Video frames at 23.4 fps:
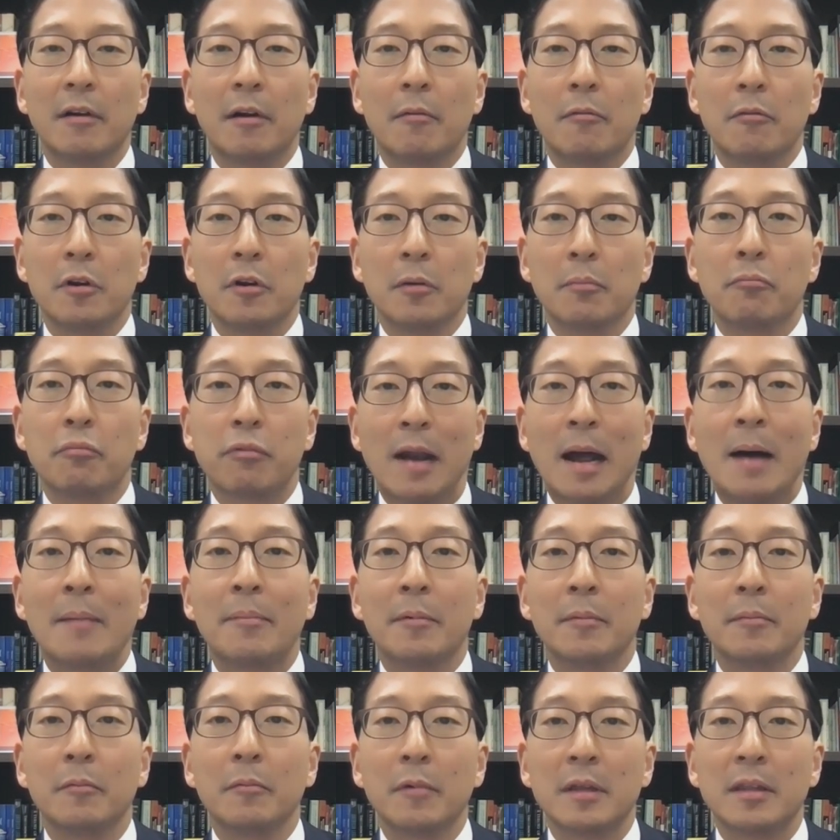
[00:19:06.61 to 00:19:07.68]
a, real
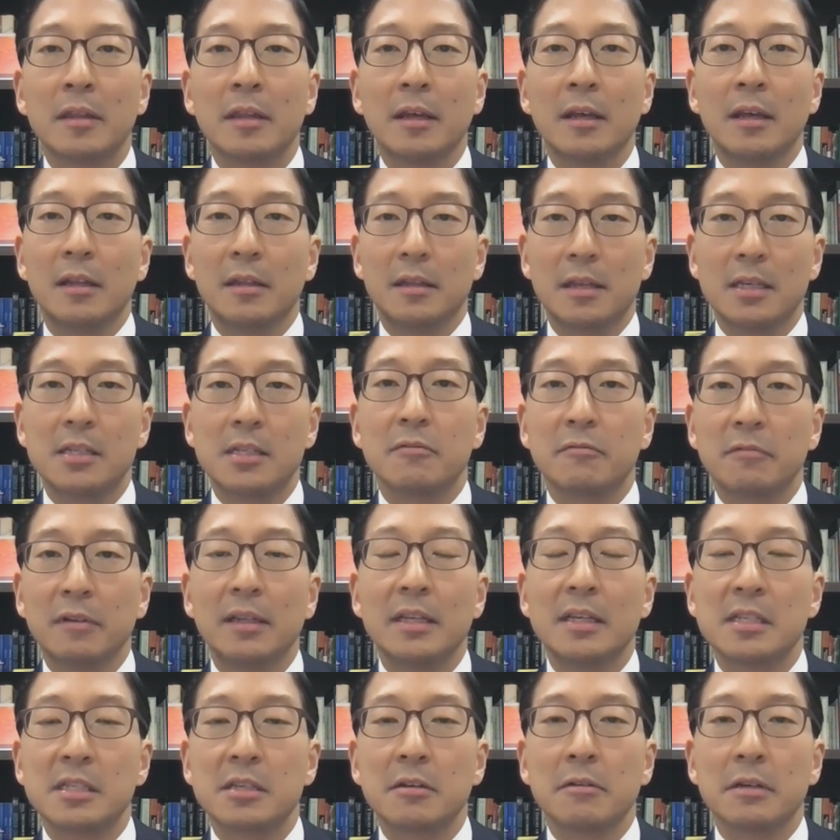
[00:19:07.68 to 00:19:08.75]
problem with this
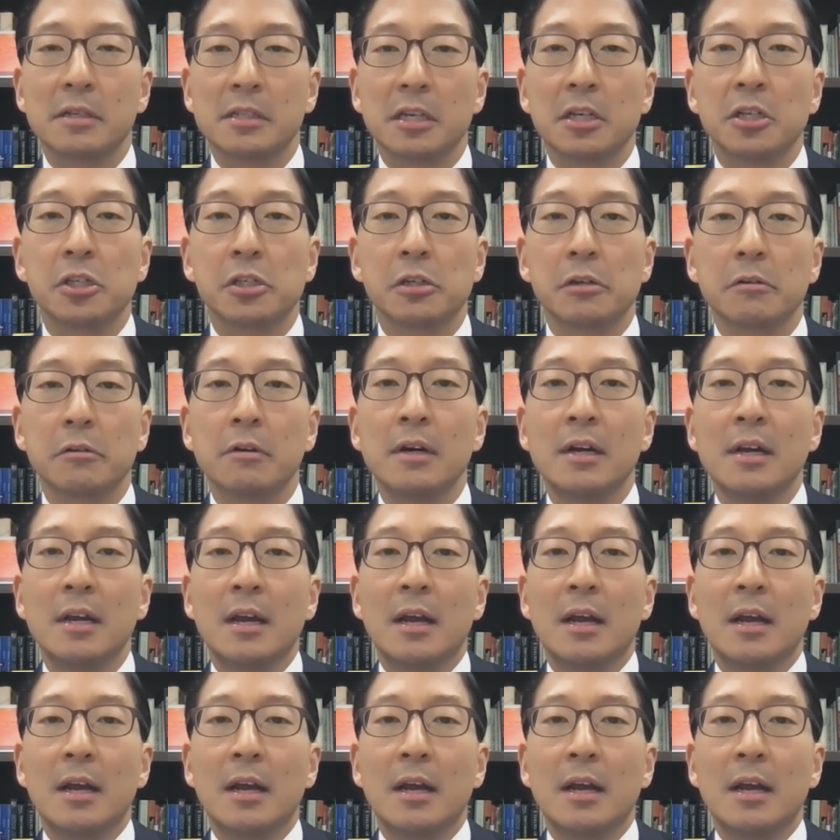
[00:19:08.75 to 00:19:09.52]
really serious issue.